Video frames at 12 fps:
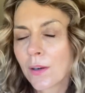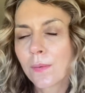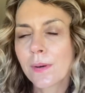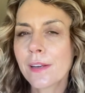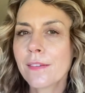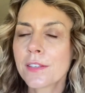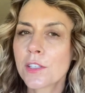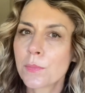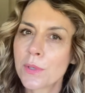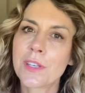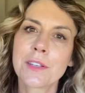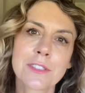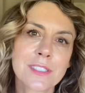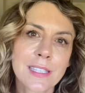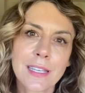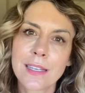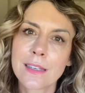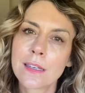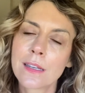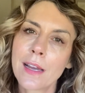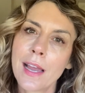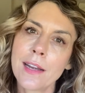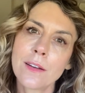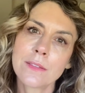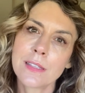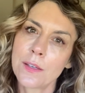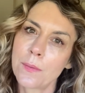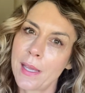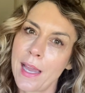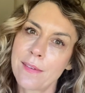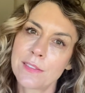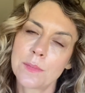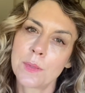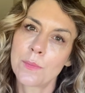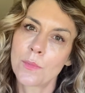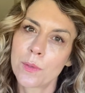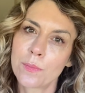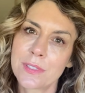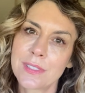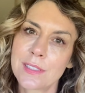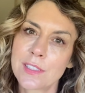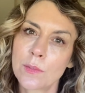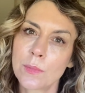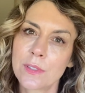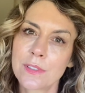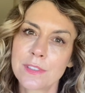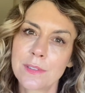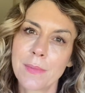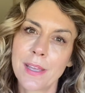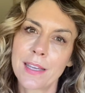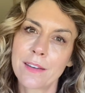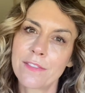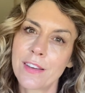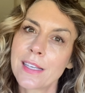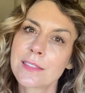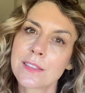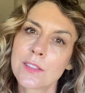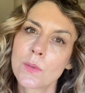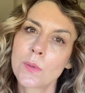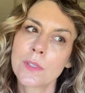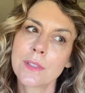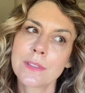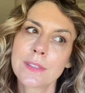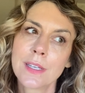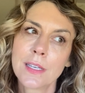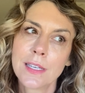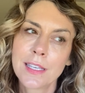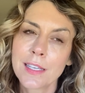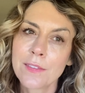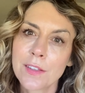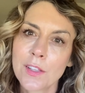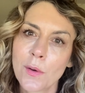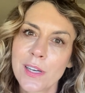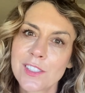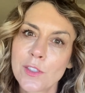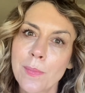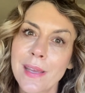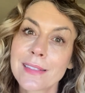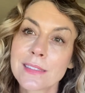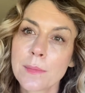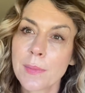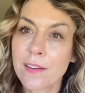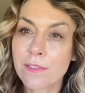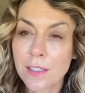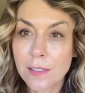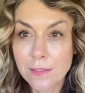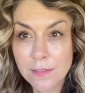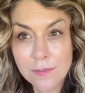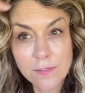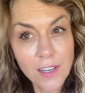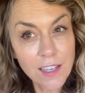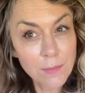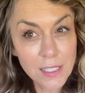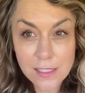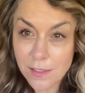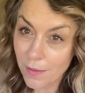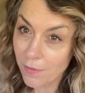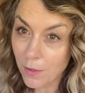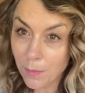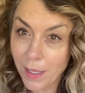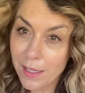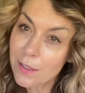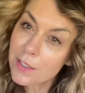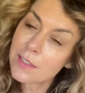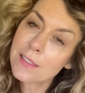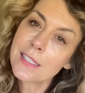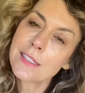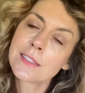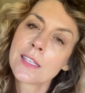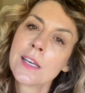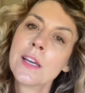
whatever your beauty routine, I don't think we have to be more presentable to make a face in the world, even though I do make some effort, five minutes of effort by the looks of things.